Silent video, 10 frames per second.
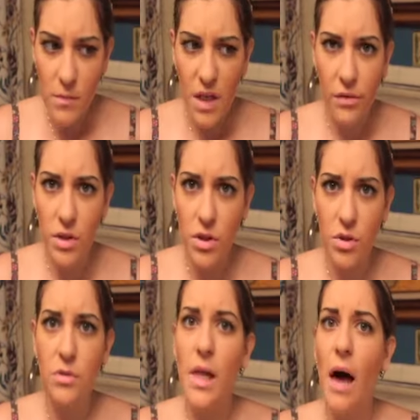I've also
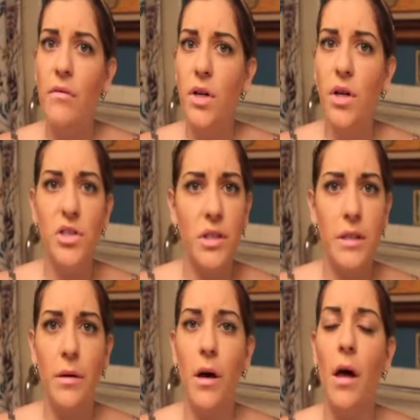used lavender
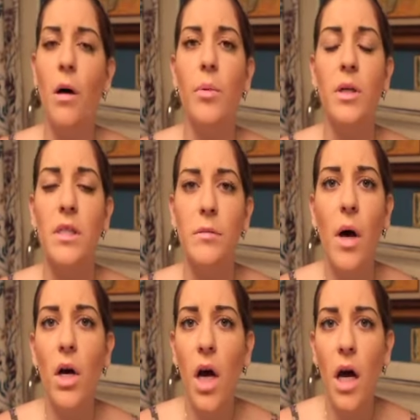just to help her
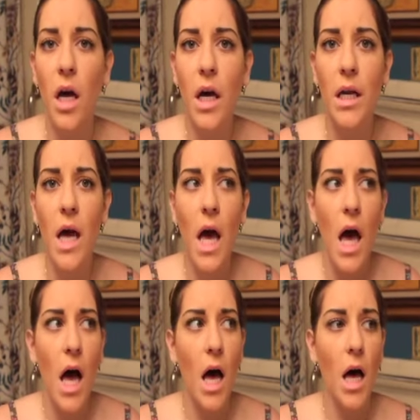smell good.
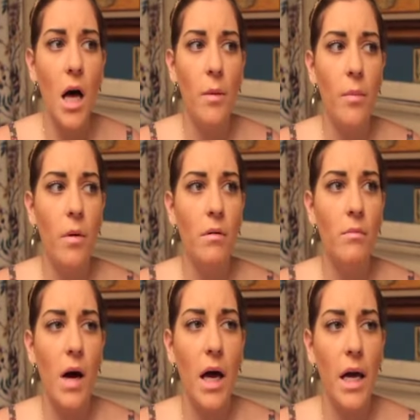
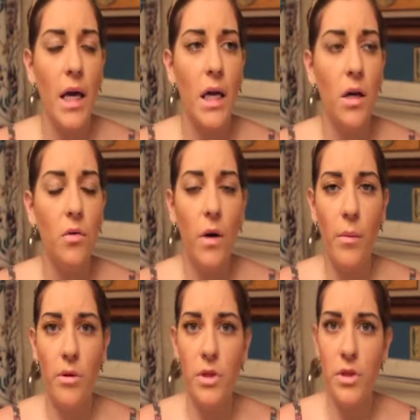My
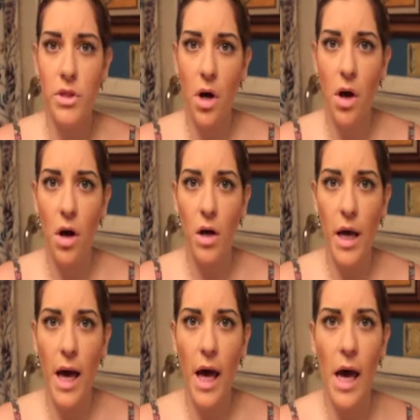grandmother's dog
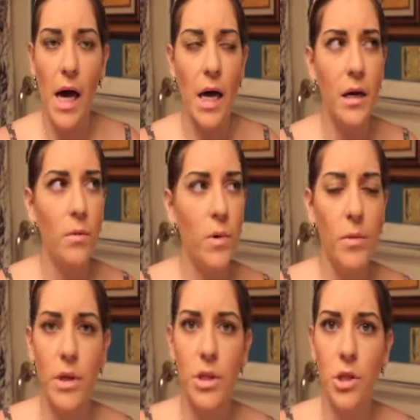had, we
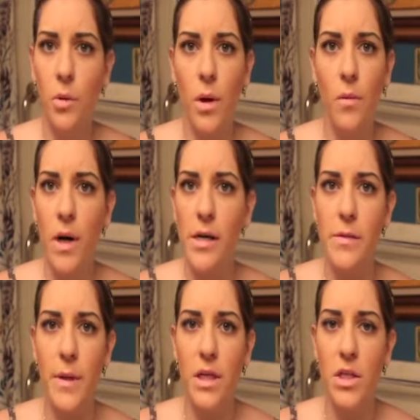weren't sure what it
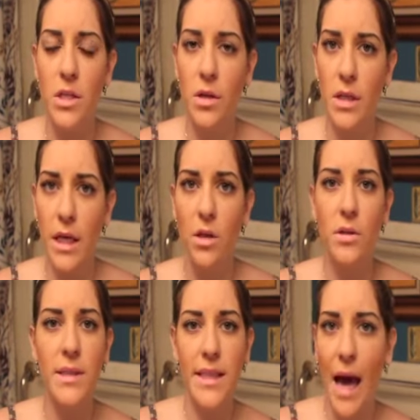was, but it just looked like a
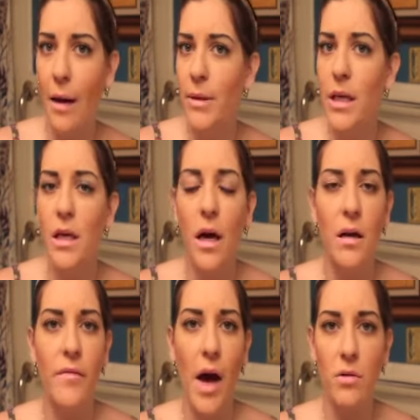little scabby,
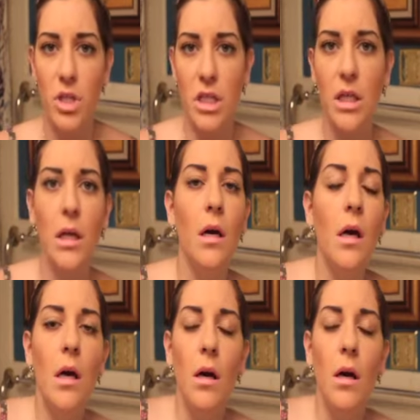kind of ouchy